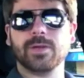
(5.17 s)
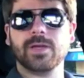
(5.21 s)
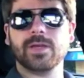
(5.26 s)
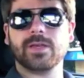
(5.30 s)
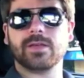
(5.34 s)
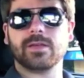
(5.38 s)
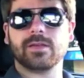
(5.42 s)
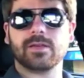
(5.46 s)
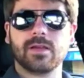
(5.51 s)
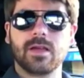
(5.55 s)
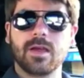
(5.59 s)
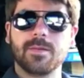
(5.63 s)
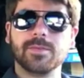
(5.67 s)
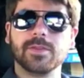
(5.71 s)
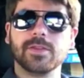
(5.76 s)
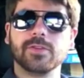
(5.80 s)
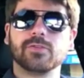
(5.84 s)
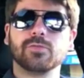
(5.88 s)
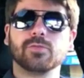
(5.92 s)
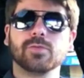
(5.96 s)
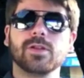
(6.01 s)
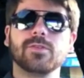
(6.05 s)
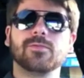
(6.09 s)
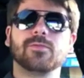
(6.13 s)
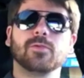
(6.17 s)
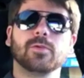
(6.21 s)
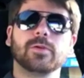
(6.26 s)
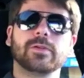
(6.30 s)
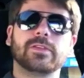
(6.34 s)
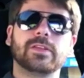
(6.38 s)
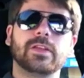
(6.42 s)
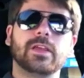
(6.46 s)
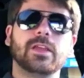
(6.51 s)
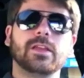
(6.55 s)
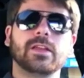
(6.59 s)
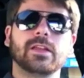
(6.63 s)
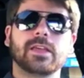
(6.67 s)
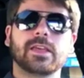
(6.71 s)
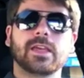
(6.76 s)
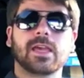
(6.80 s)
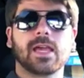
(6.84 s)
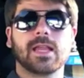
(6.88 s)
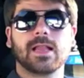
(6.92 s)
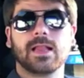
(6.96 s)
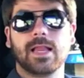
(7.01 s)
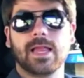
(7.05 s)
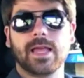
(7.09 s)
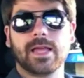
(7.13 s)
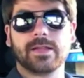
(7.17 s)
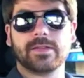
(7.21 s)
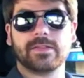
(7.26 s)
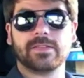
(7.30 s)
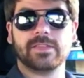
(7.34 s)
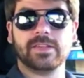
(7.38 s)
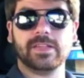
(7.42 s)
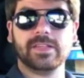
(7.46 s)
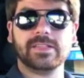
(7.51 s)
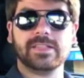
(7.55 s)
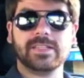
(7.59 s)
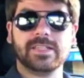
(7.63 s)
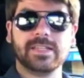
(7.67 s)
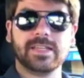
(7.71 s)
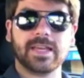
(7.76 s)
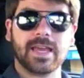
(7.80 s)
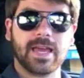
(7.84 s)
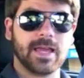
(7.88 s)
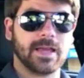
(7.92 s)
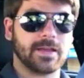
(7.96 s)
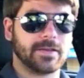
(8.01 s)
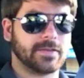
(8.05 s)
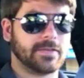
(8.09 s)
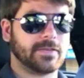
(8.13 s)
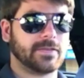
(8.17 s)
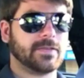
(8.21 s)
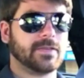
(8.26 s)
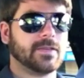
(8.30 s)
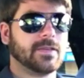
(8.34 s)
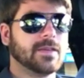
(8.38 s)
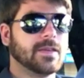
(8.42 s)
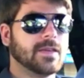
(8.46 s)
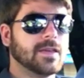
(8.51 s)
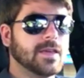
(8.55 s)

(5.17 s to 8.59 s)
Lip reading: week, I'm in the 2014 Cadillac CTS.